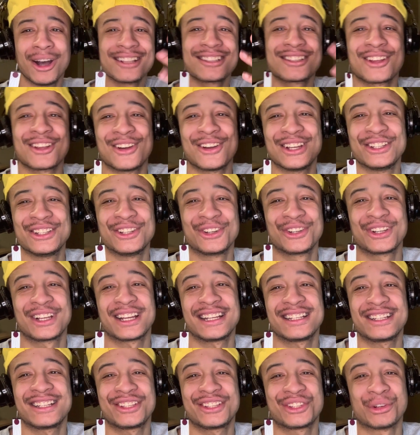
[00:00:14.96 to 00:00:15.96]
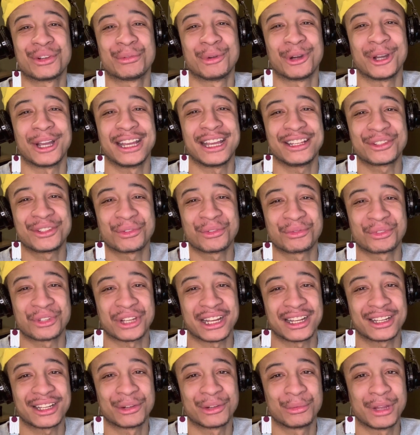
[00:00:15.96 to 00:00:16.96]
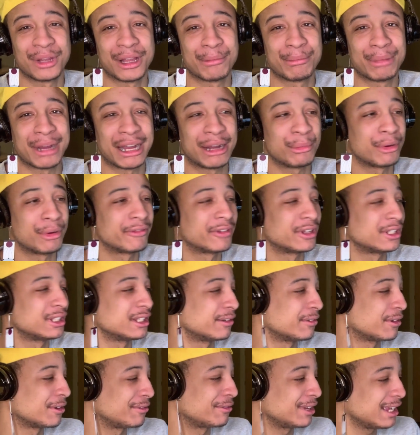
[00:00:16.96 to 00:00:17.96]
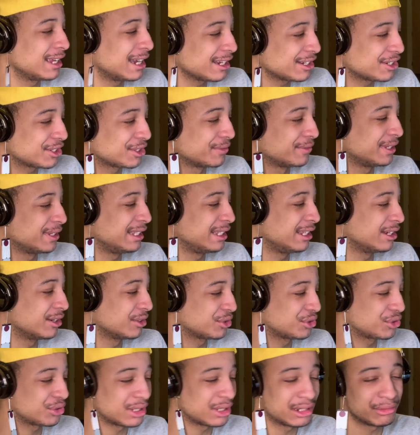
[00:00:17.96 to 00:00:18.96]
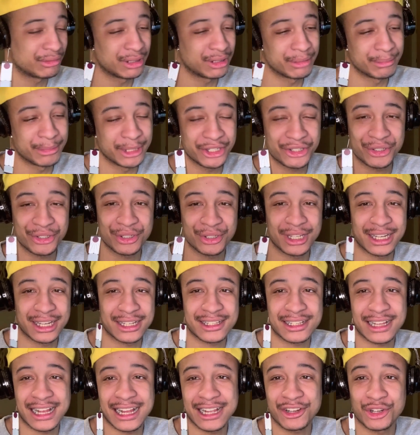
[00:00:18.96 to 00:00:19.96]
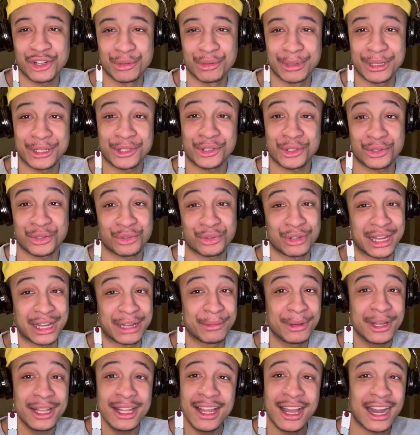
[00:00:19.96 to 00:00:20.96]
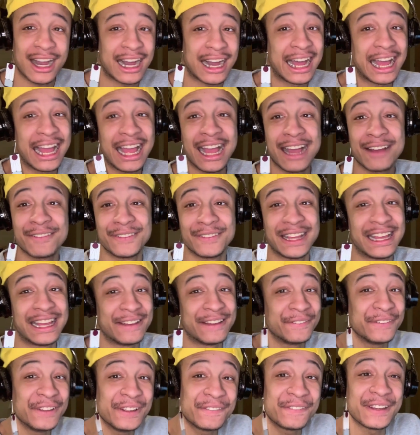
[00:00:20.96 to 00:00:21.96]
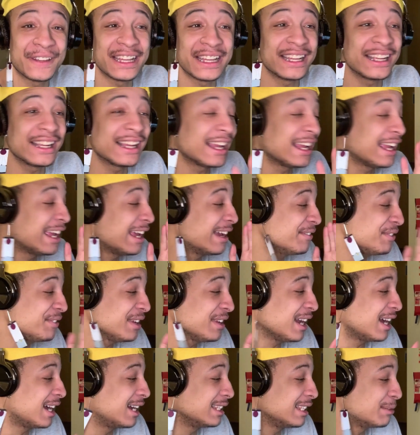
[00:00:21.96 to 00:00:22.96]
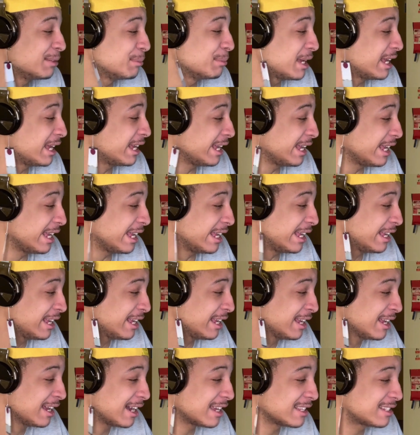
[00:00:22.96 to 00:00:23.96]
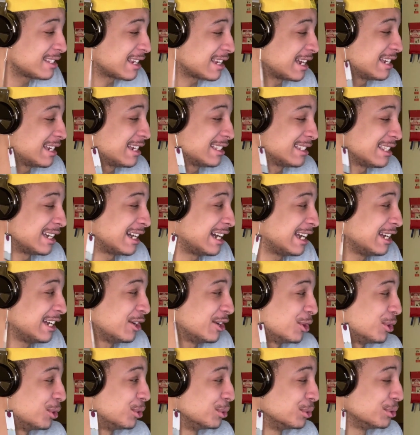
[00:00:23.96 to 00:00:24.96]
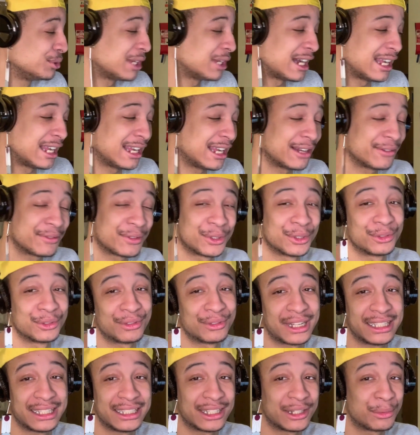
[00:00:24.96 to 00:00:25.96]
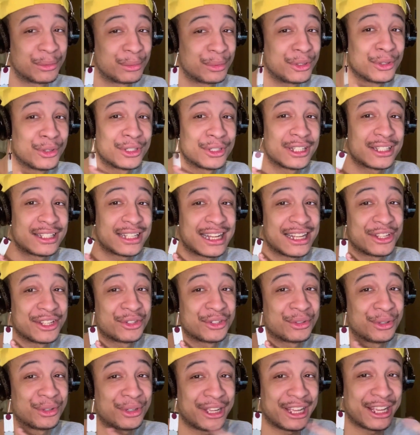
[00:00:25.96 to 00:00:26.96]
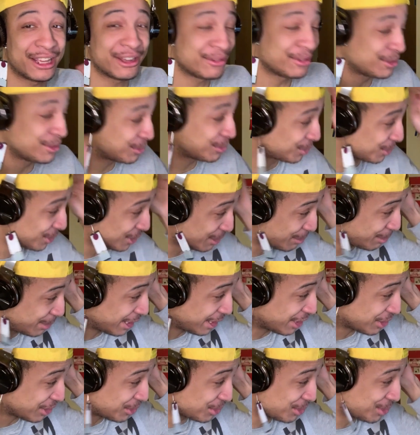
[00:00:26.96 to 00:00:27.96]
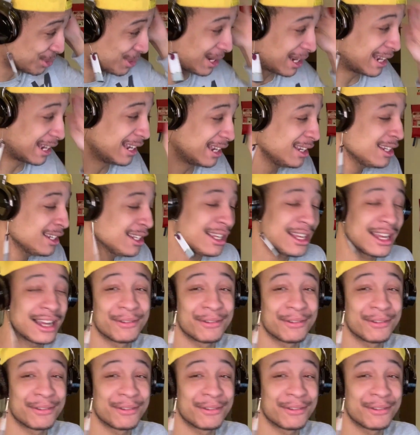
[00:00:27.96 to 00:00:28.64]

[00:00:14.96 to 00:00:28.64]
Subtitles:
What's going on, guys? It's your boy Ace of Shaq, and we are back with another reaction video. Straight away, make sure you guys like, comment, and subscribe. I have everything, every anime attire that I own, I have on right now. We got the Tanjiro earrings, we got the Pikachu hat.